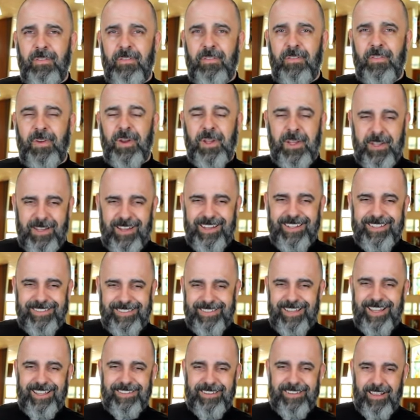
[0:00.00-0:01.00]
Right? God
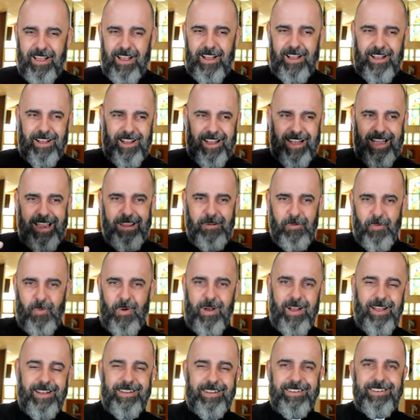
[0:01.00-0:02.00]
says, I
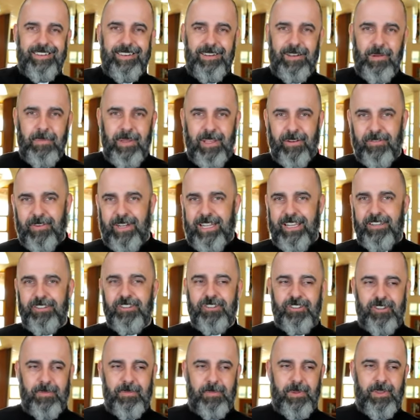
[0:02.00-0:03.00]
want to be in
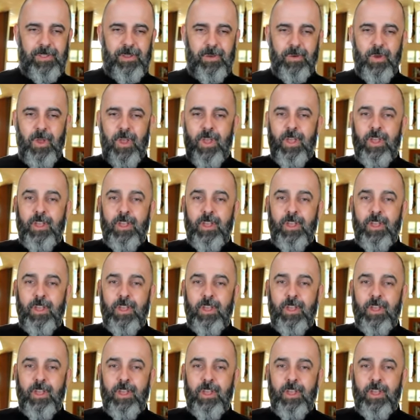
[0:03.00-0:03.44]
relationship with you.